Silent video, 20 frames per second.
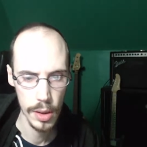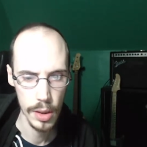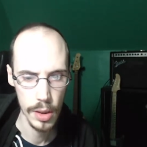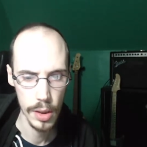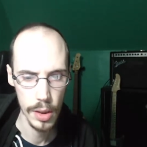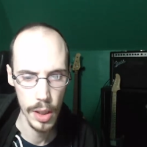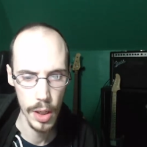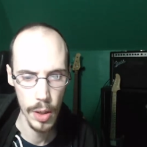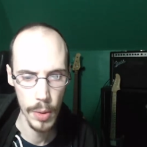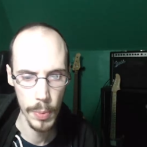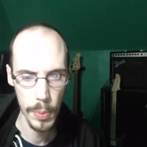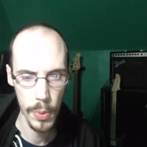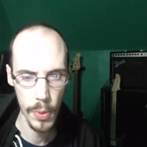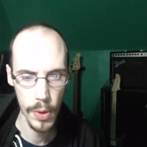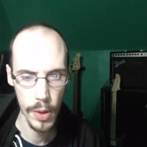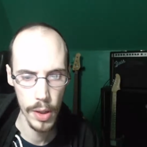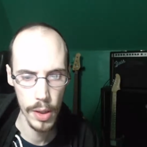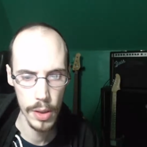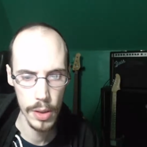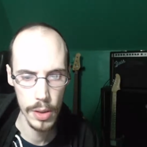they are
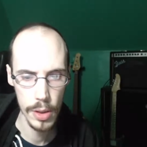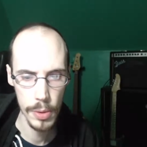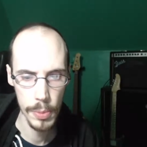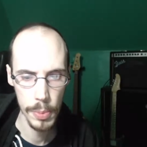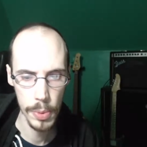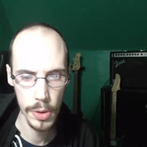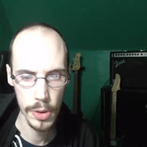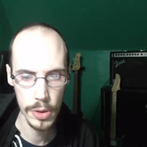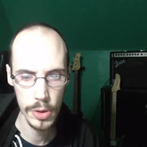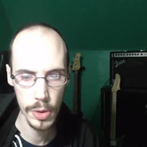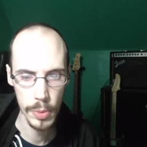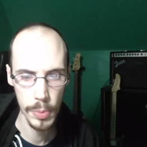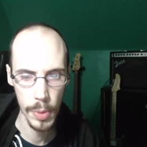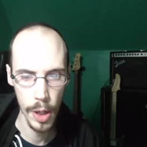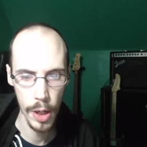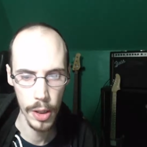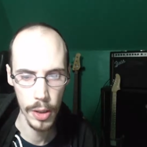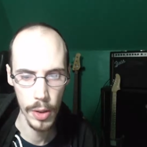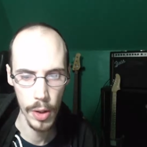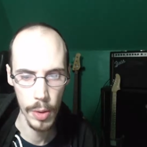appointed to personal
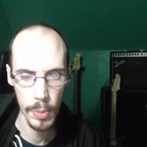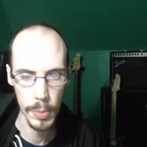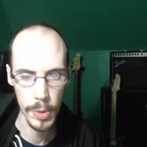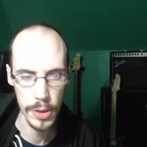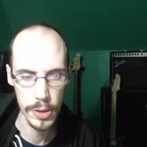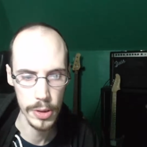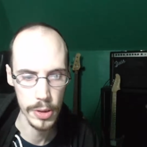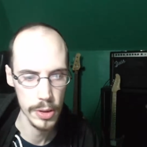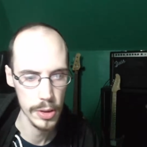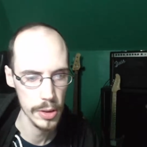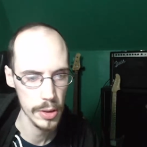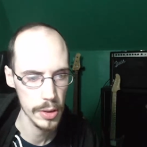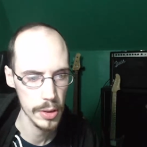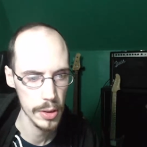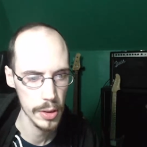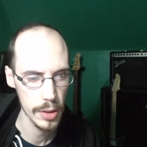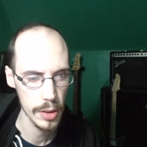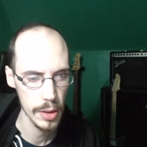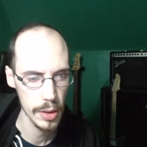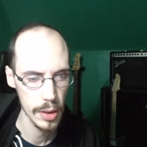bodyguard missions.
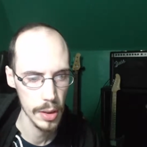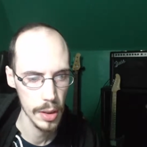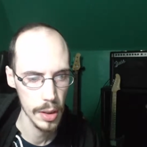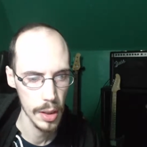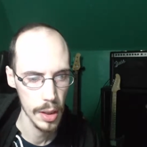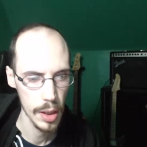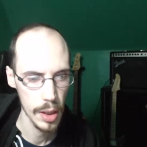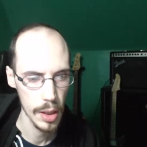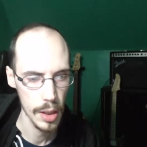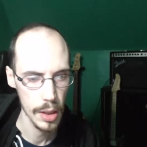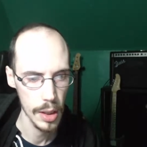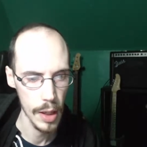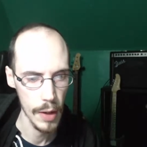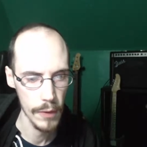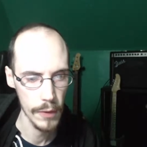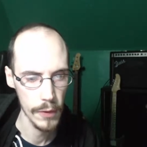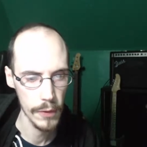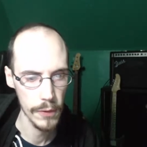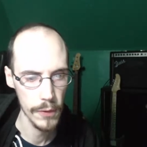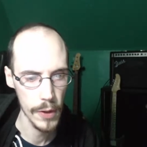They have
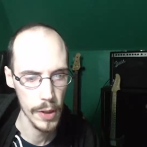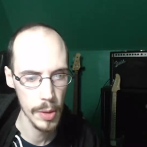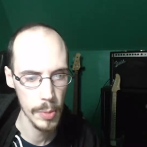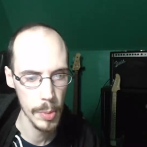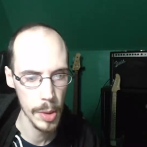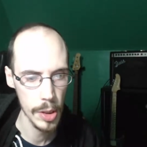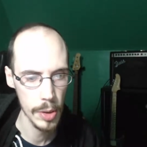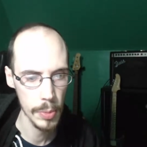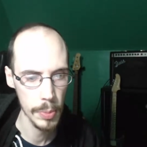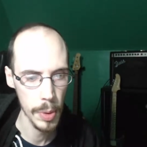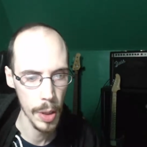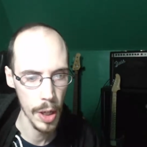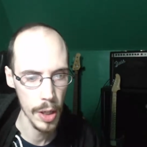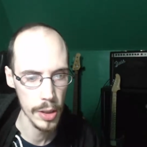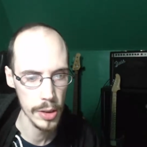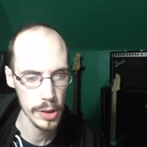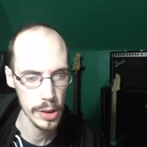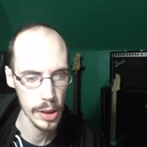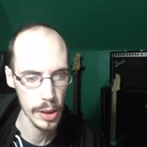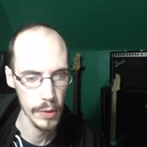a fundamental
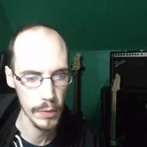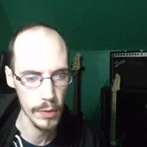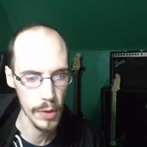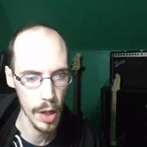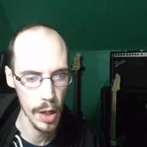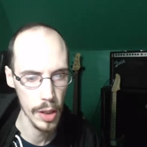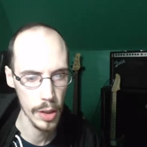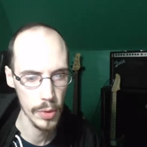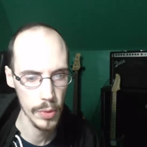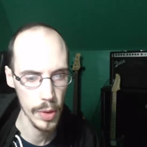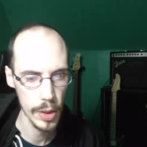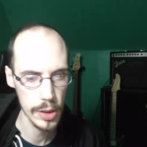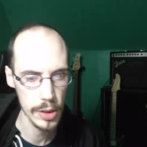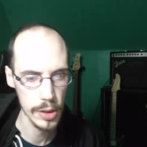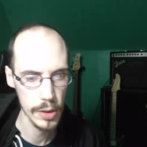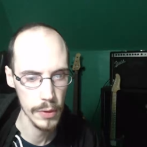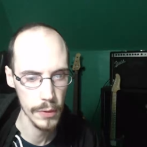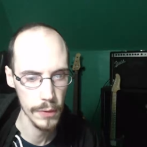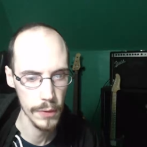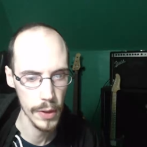policy of
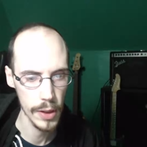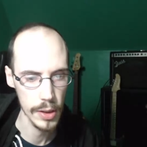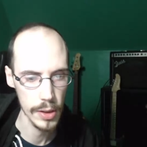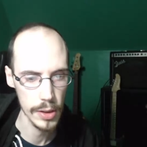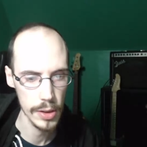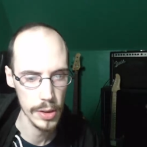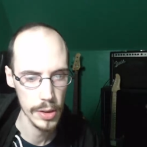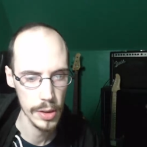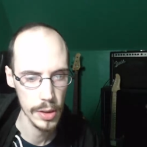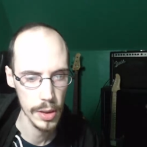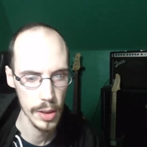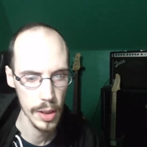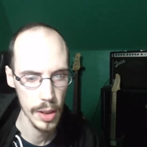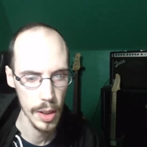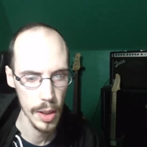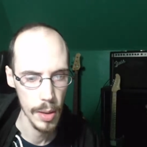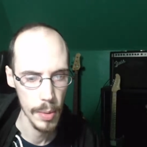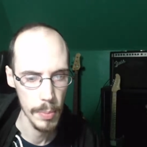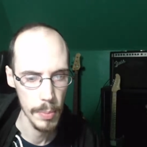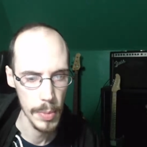non-aggression defense,
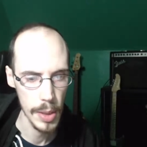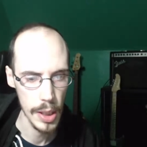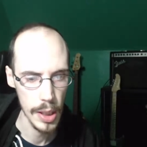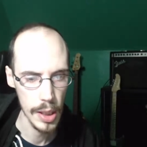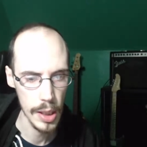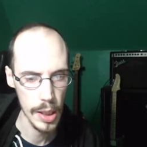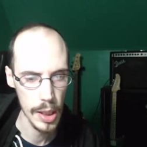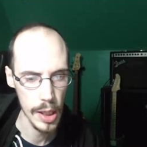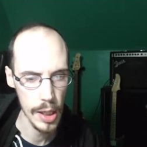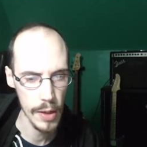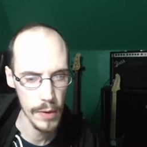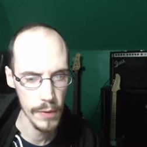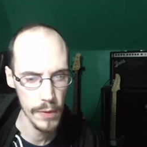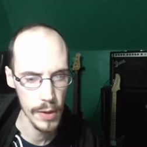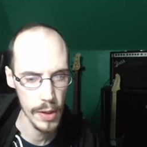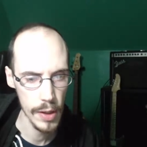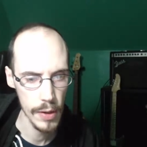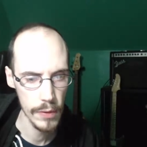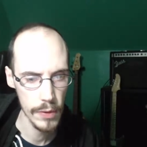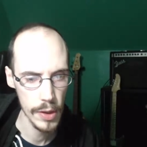meaning
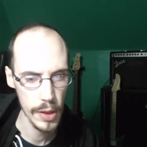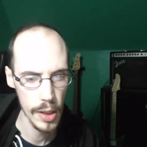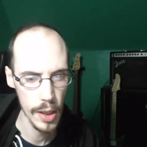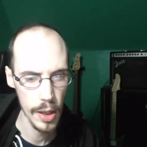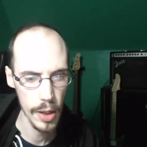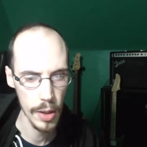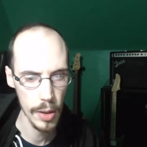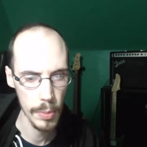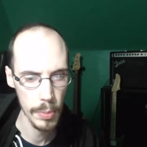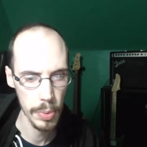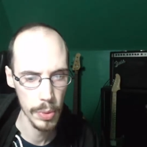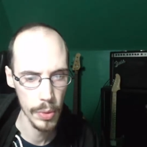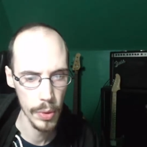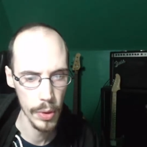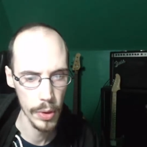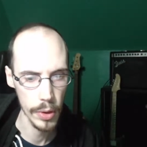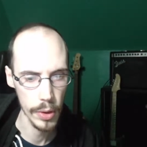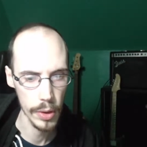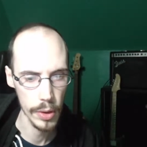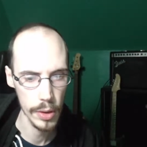even if their
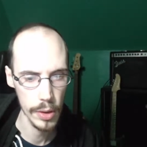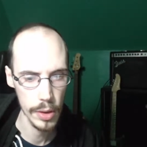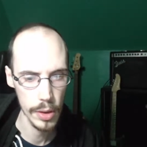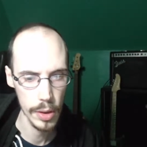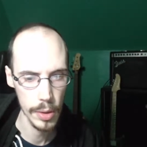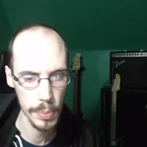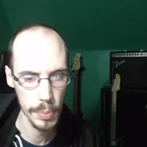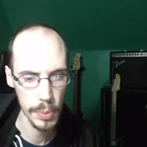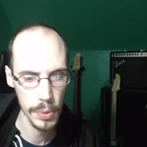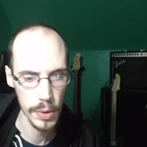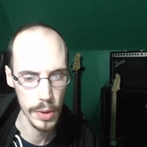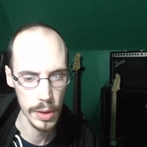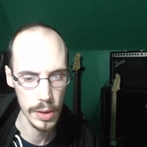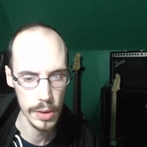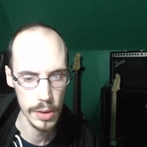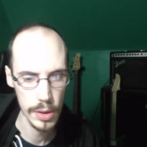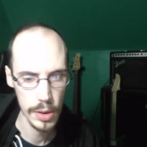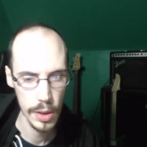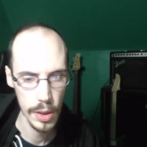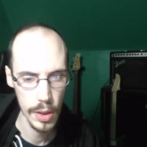employer, the prince,
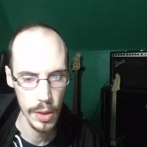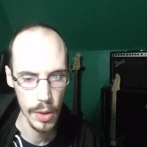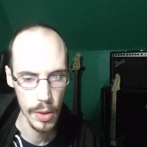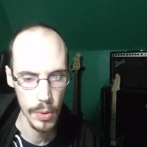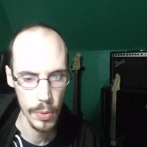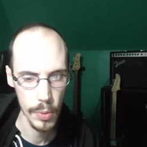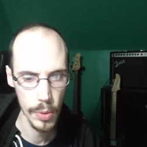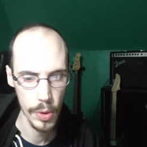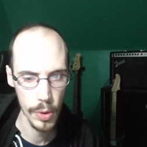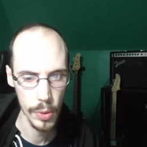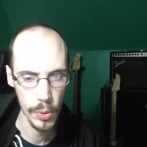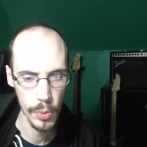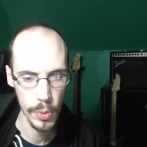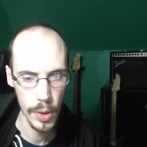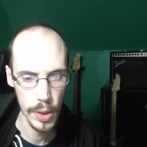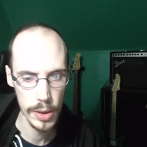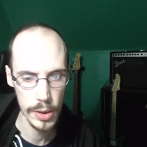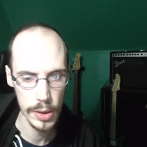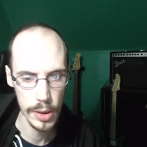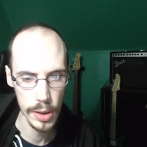would
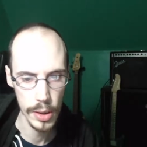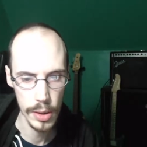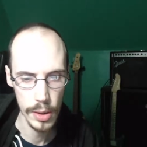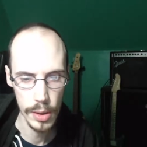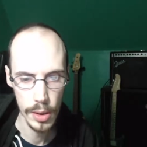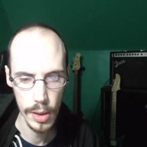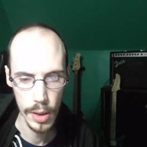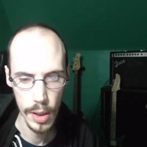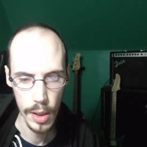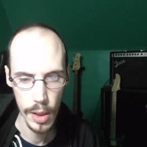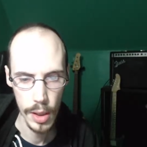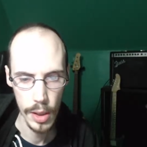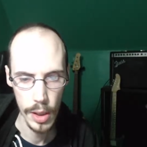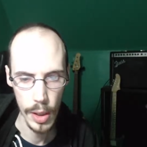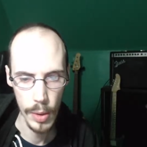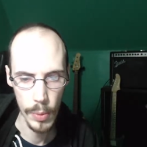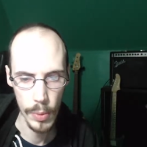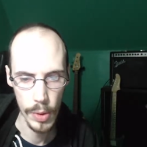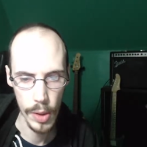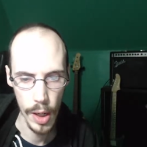request it,
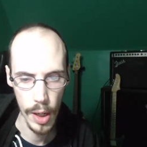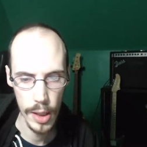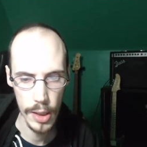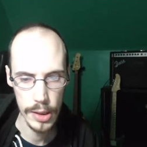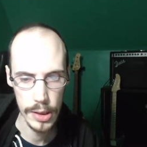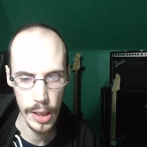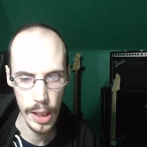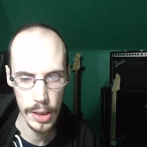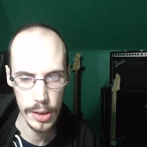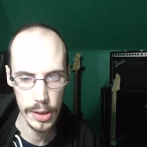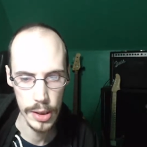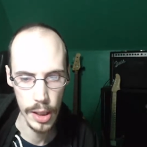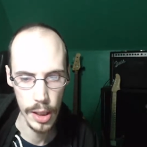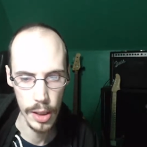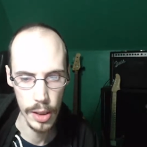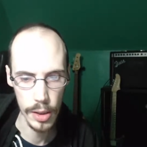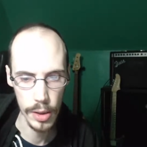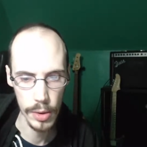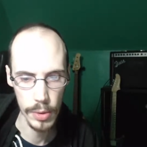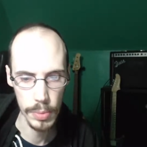they would not assassinate
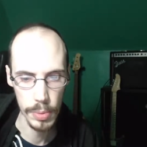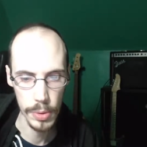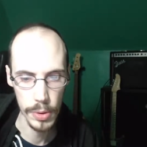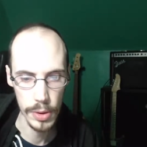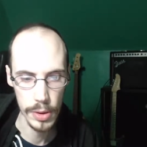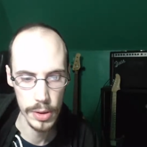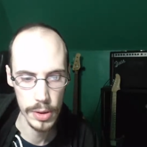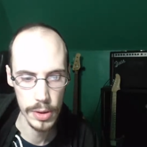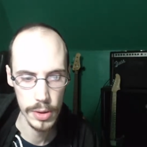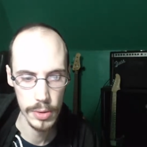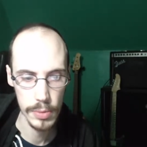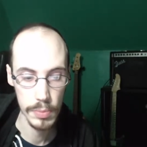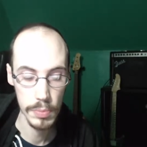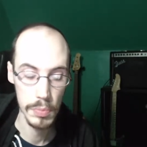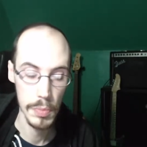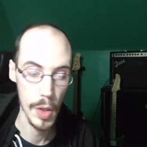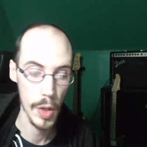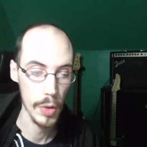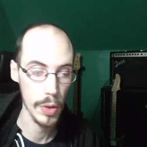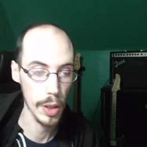another prince.
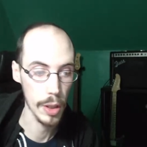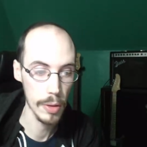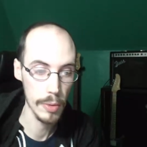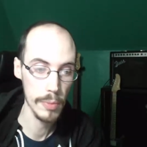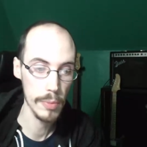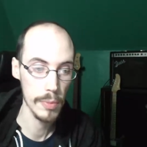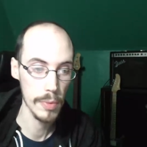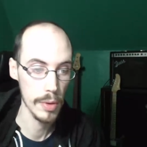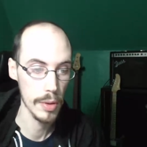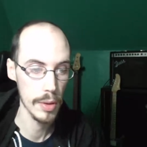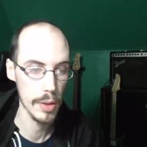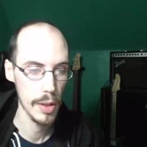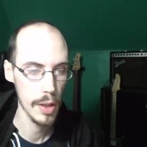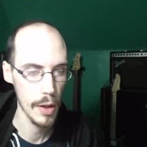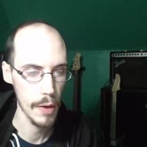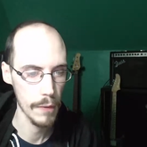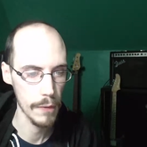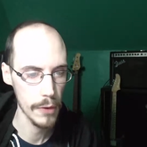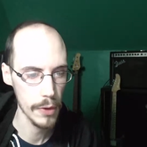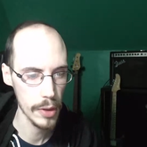Okay.
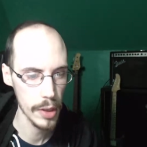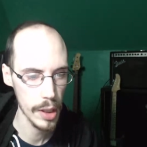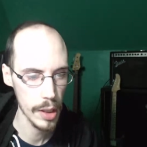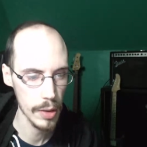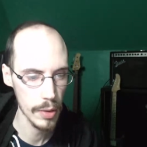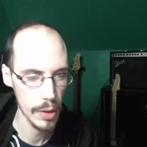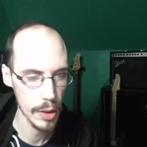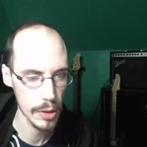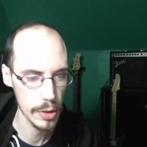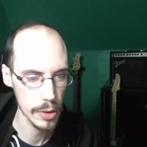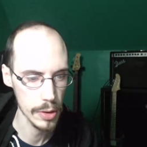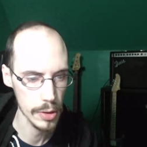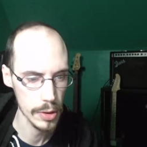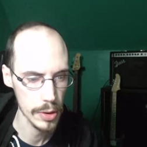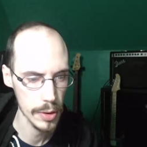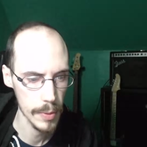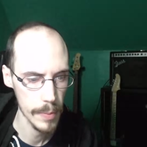Affiliate hunters,